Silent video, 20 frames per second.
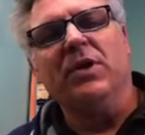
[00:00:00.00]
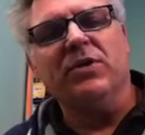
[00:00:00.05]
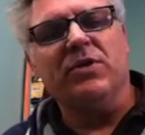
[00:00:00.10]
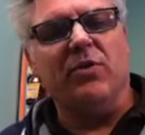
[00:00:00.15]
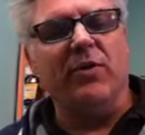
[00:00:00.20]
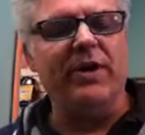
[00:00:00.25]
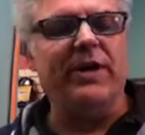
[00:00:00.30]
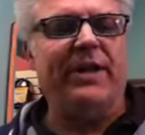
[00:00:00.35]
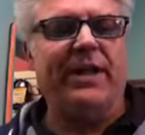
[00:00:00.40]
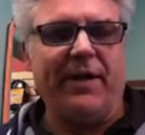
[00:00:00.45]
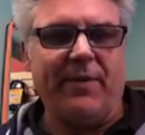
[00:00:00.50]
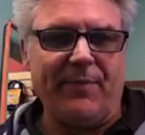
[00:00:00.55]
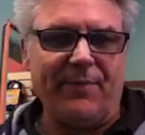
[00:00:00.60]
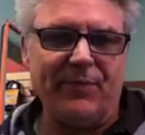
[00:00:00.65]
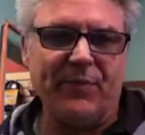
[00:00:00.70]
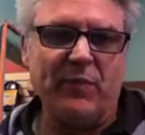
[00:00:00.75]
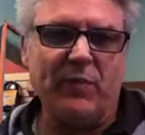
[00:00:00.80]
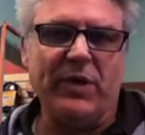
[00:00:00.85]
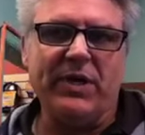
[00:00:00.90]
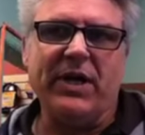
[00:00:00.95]
So anyhow,
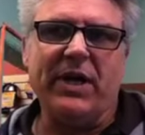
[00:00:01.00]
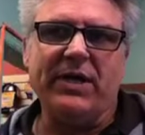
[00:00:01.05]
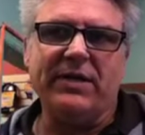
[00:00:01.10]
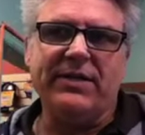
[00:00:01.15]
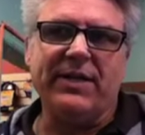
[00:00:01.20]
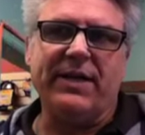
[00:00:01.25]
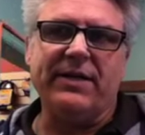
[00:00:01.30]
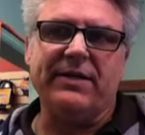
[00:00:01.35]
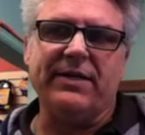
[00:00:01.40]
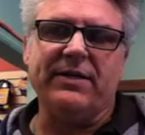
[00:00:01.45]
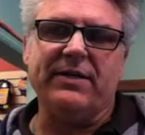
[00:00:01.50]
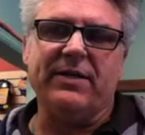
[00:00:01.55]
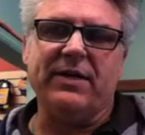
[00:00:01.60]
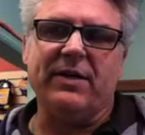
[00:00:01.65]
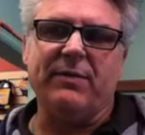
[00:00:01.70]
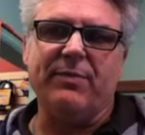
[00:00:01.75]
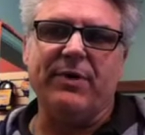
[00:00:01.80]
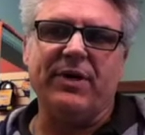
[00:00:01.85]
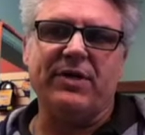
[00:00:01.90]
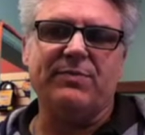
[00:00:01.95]
we contacted
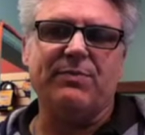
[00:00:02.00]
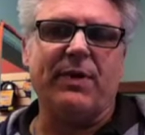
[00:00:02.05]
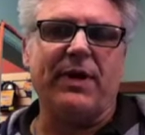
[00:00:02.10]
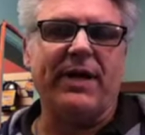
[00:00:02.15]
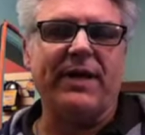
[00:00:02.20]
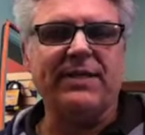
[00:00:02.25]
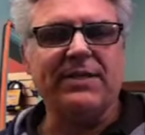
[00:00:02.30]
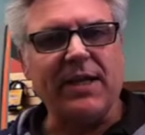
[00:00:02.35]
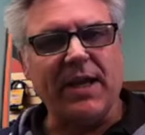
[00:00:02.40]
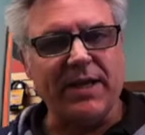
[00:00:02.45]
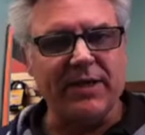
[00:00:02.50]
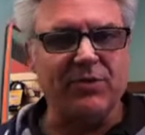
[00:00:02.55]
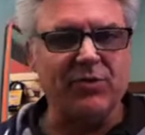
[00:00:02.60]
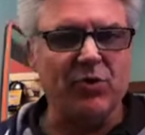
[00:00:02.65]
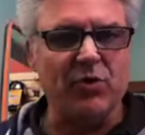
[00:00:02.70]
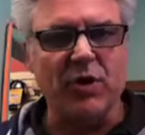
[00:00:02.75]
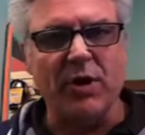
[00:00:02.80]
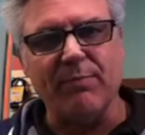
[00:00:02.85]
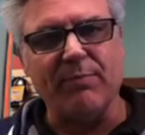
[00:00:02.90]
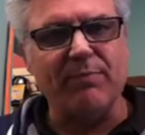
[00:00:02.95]
BS Bikes. I
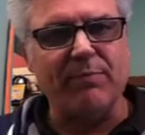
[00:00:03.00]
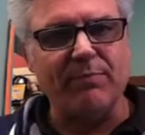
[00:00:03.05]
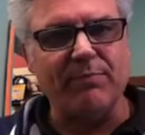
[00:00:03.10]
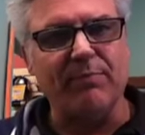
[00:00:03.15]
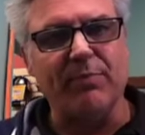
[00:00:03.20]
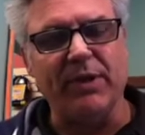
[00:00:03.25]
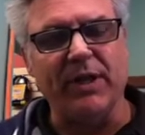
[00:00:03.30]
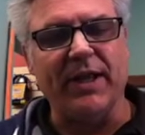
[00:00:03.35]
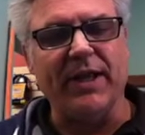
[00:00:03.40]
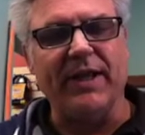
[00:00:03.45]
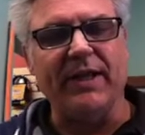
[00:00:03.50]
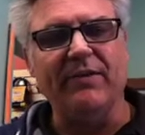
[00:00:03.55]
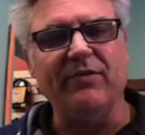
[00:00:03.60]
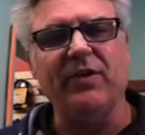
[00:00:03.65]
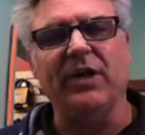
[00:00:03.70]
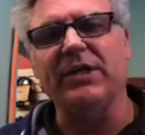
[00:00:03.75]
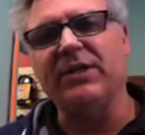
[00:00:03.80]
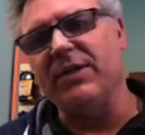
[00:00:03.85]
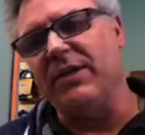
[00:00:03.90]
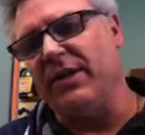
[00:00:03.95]
drew up
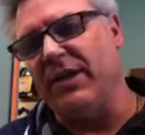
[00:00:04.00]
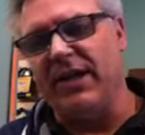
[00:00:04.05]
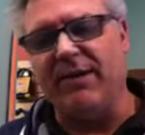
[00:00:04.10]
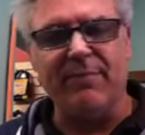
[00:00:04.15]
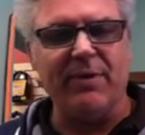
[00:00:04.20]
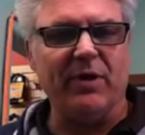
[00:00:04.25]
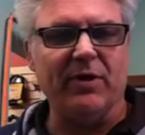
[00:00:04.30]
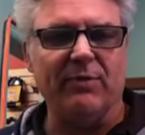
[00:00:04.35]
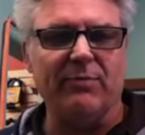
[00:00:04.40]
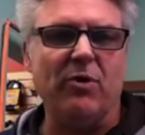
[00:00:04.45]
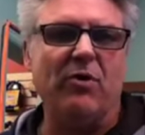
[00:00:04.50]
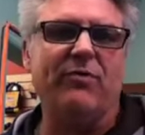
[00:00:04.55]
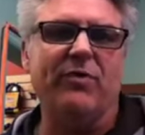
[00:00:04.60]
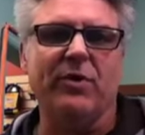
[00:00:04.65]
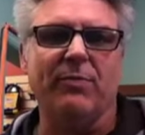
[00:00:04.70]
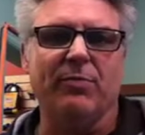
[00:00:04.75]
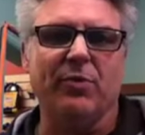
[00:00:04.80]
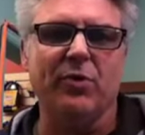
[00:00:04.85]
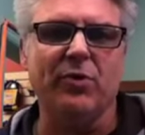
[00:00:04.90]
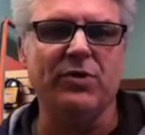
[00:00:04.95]
plans. I emailed them
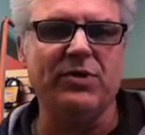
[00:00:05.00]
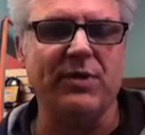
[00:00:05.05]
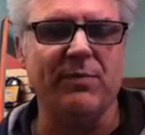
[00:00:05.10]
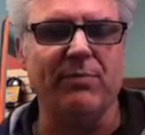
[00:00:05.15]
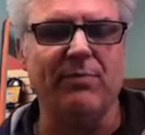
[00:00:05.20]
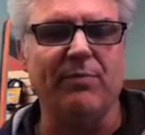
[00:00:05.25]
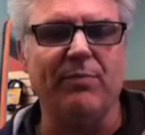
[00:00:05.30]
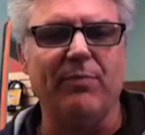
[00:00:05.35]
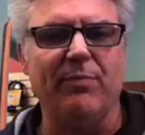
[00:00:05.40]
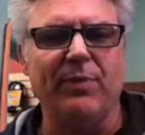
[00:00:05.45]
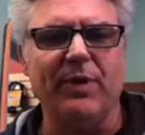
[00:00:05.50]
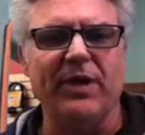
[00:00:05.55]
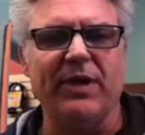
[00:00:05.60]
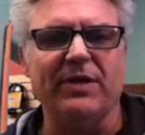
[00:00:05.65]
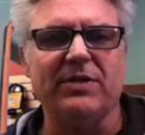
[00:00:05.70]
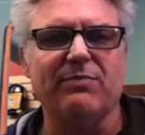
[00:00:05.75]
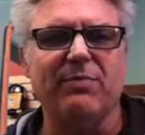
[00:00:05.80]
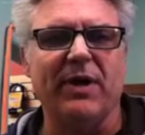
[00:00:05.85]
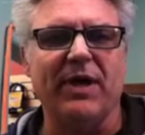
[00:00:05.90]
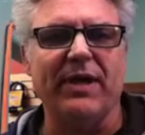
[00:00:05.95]
over to Bruce at
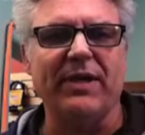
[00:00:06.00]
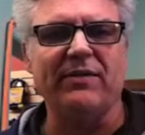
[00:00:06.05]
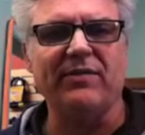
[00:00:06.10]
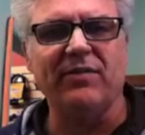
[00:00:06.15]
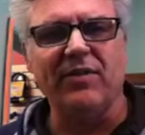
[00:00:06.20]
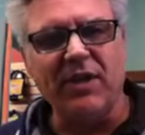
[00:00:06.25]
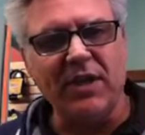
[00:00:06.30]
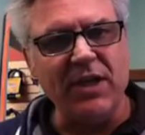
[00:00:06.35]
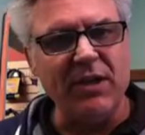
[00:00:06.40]
BS Bikes.